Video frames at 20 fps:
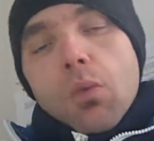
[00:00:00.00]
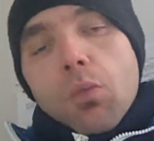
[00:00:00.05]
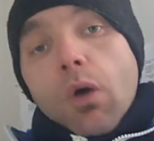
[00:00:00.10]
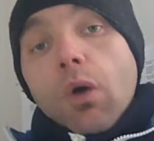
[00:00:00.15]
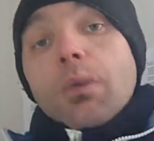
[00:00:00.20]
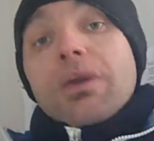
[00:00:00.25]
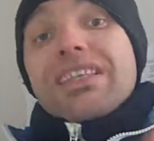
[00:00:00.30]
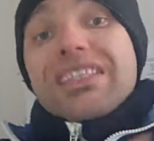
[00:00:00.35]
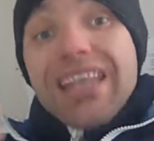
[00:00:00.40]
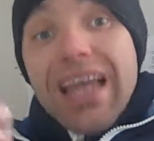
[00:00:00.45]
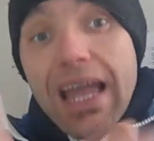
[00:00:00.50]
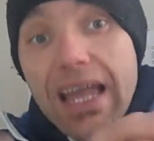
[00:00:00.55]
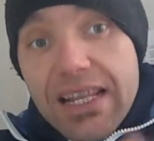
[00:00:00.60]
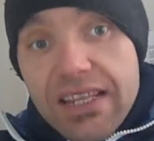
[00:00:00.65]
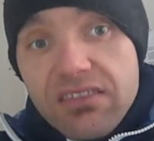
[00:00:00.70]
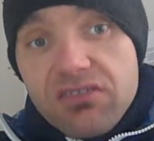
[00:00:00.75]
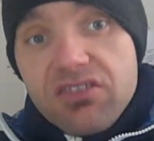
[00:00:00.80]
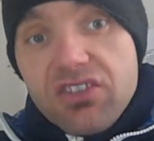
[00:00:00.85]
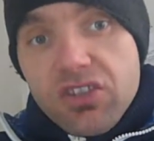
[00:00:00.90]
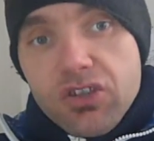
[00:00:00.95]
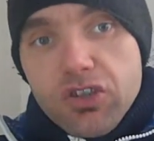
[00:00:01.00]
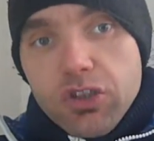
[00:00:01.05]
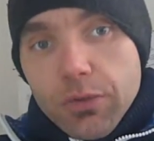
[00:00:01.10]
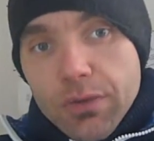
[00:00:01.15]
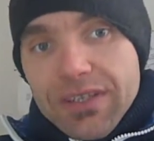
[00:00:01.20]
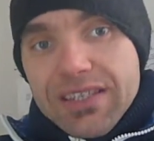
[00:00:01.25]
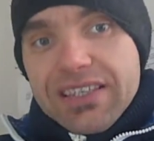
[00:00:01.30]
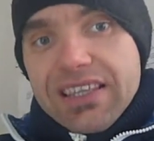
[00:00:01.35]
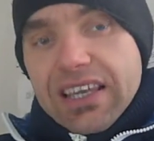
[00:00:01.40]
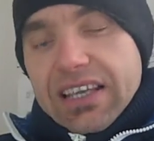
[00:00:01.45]
What we tend to
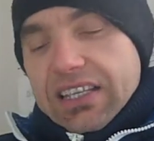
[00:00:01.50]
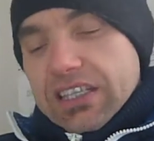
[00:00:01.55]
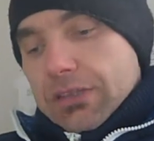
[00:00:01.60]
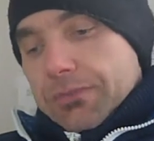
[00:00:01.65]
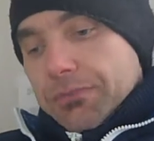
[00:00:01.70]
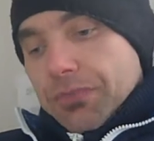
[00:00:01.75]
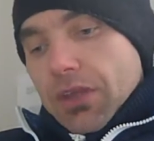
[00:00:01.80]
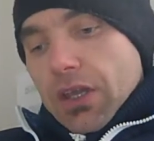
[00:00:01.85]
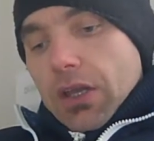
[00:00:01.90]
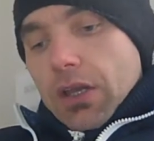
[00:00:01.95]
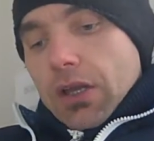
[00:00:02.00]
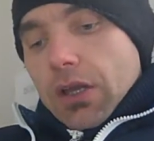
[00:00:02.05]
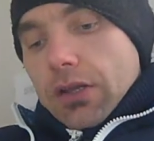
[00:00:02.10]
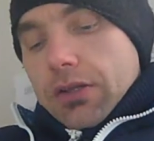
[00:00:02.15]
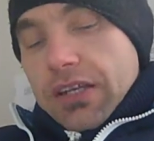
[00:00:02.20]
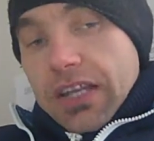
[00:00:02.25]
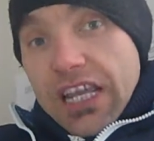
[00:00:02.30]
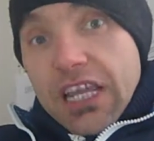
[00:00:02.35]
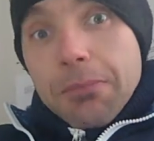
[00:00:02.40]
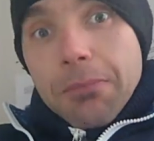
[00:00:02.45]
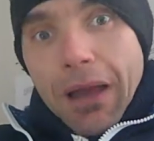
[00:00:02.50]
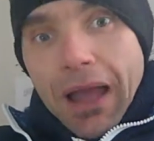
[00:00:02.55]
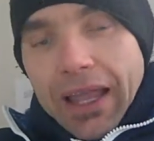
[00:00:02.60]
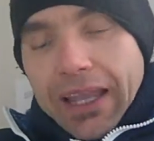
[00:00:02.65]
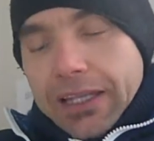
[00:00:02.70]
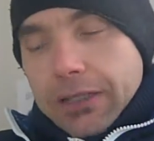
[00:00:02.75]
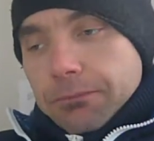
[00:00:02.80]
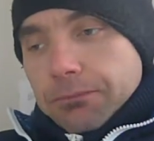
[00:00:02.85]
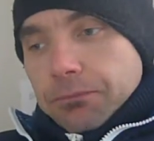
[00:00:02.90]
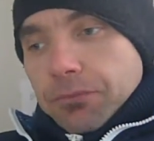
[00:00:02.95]
do is this: knee
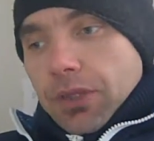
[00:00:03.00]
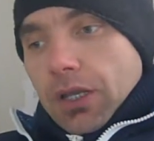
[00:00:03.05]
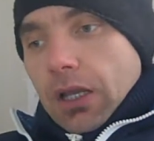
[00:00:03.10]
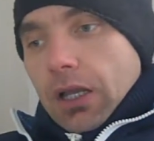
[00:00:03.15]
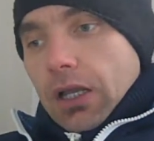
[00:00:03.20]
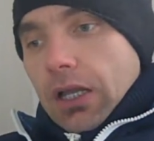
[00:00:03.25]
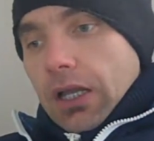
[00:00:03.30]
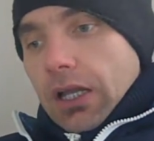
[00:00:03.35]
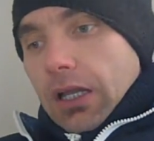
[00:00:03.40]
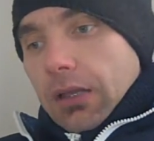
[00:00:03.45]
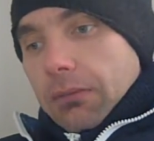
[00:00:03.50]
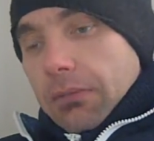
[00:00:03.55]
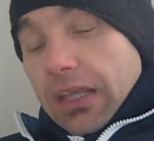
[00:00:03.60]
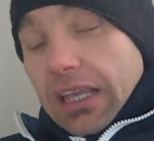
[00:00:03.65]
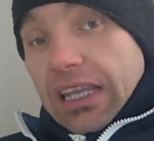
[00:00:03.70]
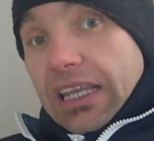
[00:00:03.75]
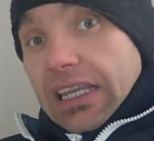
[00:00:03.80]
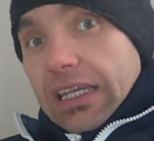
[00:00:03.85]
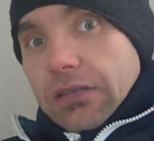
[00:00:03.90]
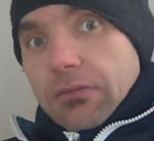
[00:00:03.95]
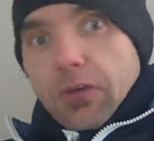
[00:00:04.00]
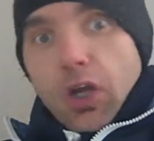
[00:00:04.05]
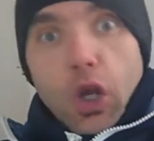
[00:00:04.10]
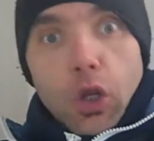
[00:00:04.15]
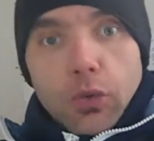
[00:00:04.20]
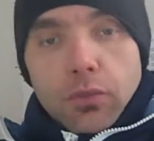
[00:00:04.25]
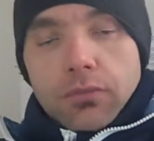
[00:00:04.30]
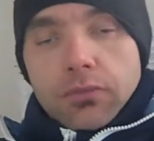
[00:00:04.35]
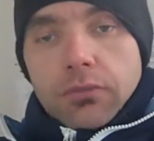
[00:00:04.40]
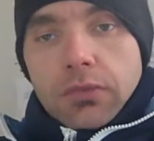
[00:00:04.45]
pain, eating
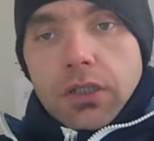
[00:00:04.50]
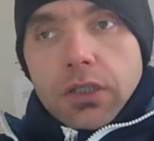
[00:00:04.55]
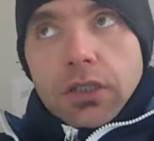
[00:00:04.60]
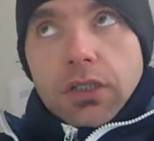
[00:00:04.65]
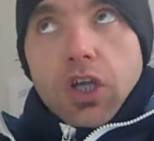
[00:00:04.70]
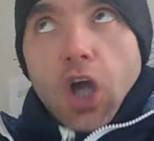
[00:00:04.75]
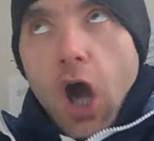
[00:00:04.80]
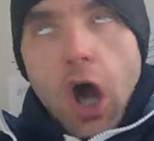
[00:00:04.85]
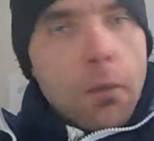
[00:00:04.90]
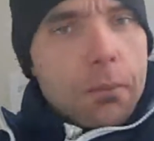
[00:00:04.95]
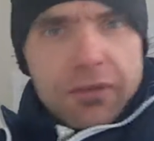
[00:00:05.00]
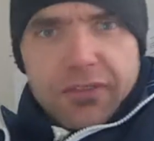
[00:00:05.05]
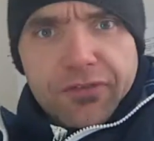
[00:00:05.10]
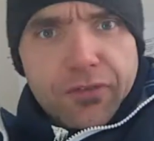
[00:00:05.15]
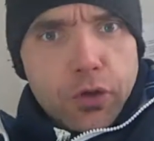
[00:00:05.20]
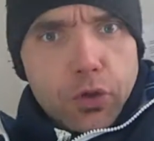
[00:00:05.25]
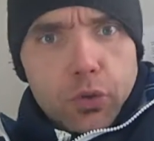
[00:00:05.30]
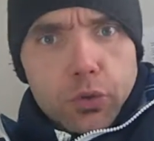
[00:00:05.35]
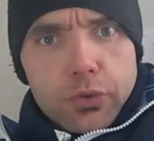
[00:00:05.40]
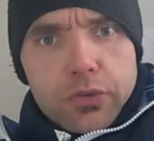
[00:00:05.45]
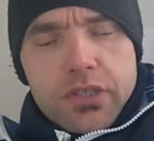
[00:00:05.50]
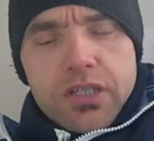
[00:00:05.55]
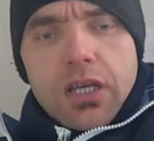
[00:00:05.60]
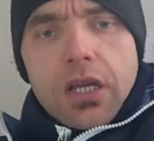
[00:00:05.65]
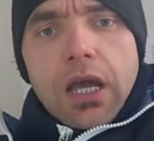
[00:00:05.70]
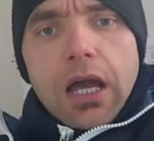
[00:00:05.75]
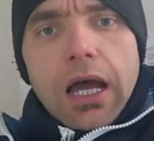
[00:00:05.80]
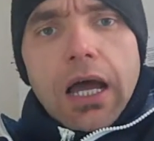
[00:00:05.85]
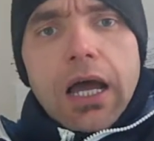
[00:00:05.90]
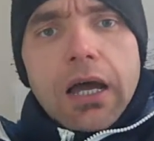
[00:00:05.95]
gluten, can't be food,
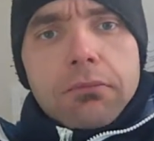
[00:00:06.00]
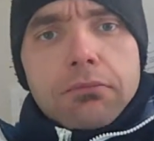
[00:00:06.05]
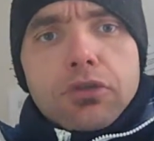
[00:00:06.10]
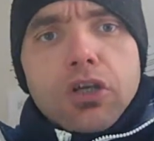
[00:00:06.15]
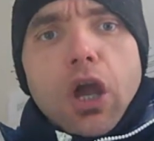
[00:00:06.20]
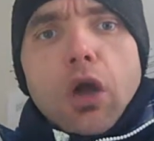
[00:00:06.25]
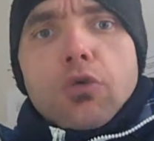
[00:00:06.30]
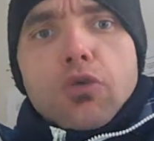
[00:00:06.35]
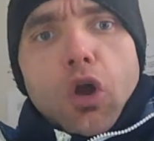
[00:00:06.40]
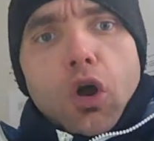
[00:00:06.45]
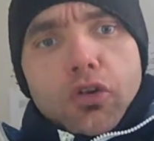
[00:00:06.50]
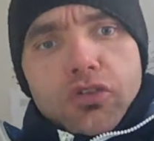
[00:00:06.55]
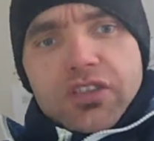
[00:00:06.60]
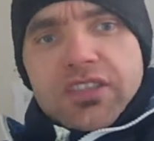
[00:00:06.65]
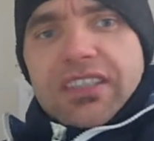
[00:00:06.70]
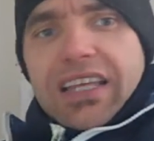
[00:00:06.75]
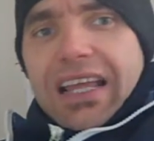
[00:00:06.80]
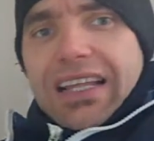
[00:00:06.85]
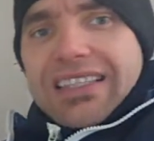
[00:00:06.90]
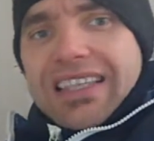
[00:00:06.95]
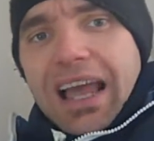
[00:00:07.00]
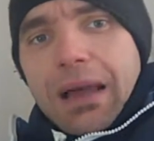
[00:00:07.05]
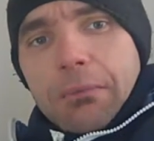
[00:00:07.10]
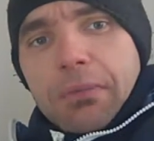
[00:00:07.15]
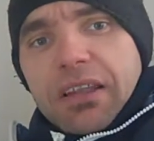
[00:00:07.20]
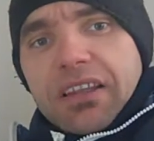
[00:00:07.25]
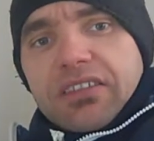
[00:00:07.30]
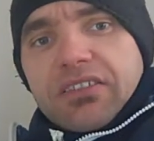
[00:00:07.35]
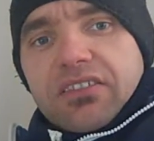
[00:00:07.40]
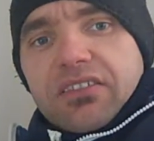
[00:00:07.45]
go doctors, get
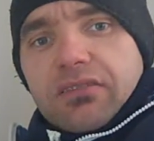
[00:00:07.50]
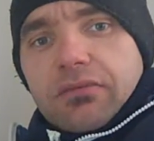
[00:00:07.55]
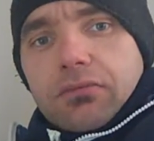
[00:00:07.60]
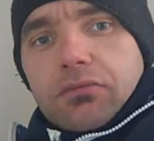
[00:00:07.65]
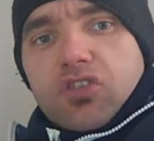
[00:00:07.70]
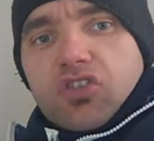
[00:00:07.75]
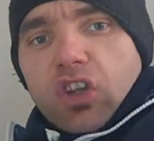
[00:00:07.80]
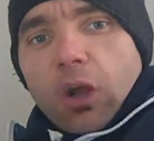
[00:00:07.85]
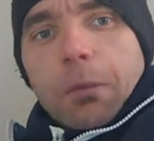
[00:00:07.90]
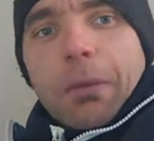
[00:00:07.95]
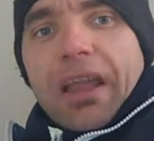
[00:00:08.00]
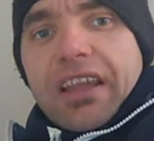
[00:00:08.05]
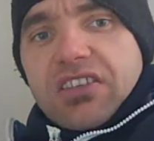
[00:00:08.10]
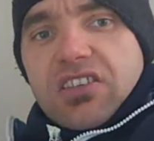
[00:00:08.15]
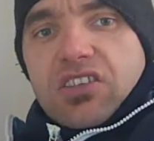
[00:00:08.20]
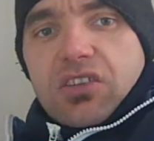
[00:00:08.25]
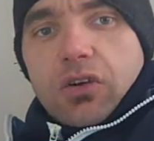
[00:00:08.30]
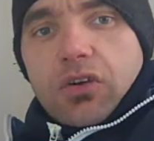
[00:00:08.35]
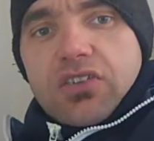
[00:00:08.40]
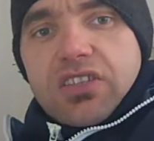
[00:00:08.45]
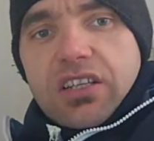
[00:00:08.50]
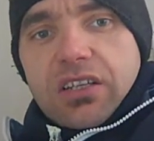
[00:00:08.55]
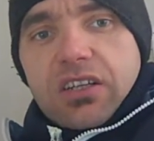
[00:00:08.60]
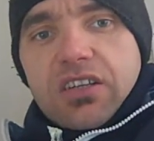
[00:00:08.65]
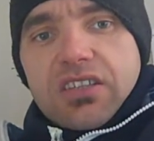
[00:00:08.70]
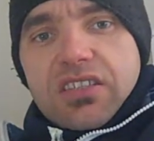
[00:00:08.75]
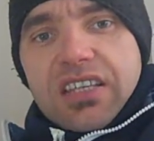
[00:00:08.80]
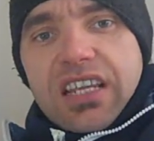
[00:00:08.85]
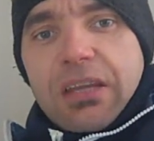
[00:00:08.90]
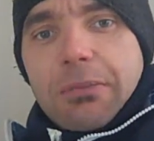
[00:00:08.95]
tablets, stop
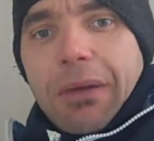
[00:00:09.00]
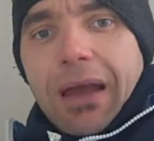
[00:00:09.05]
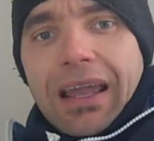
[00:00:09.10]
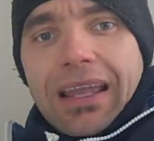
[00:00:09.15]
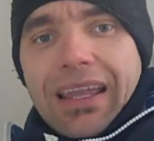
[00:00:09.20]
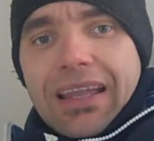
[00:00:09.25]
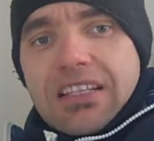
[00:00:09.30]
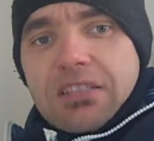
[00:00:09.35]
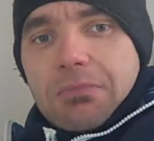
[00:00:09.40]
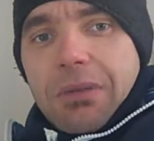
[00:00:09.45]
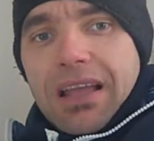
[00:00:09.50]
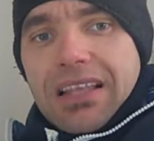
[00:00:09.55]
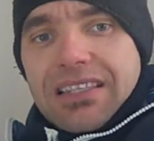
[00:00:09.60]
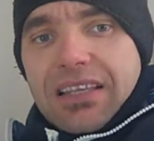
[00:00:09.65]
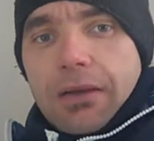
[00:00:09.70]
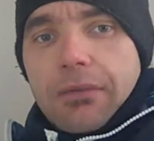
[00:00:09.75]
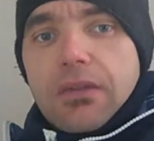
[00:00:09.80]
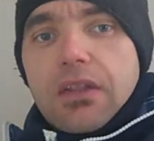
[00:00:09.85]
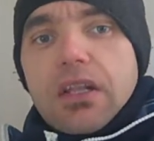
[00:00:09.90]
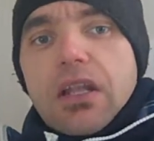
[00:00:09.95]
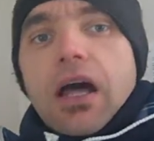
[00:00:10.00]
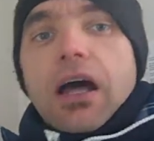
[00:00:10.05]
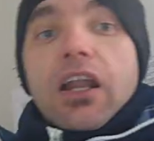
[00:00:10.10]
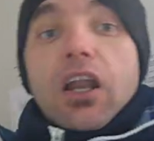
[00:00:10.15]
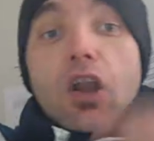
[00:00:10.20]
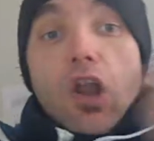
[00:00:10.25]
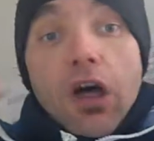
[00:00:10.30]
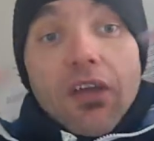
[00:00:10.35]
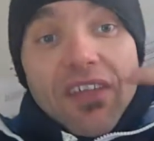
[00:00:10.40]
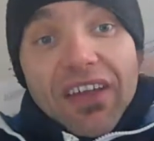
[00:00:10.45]
exercising because knee pain gets better.
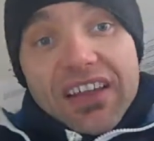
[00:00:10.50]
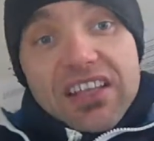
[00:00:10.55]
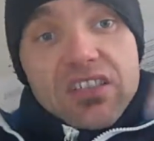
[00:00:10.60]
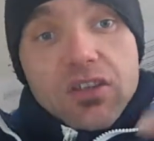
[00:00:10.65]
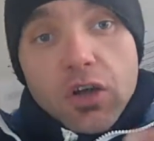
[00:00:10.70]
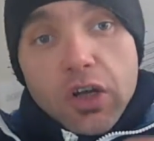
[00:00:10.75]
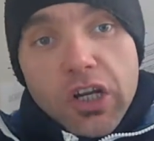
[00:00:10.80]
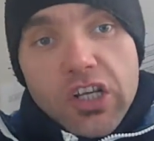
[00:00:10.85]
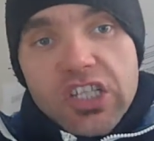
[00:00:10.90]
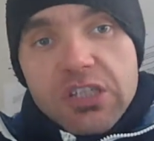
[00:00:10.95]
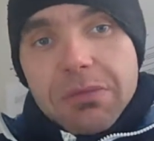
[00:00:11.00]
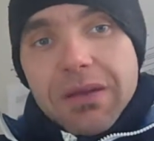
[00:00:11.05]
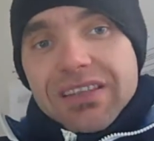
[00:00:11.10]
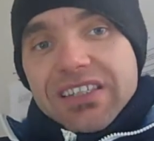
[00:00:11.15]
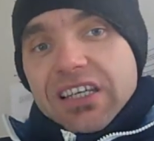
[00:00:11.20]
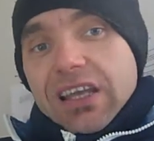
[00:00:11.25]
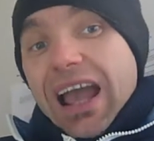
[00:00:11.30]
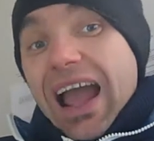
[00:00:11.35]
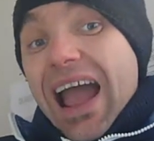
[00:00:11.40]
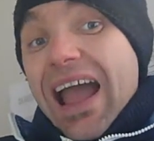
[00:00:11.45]
And a lot of that is psychosomatic.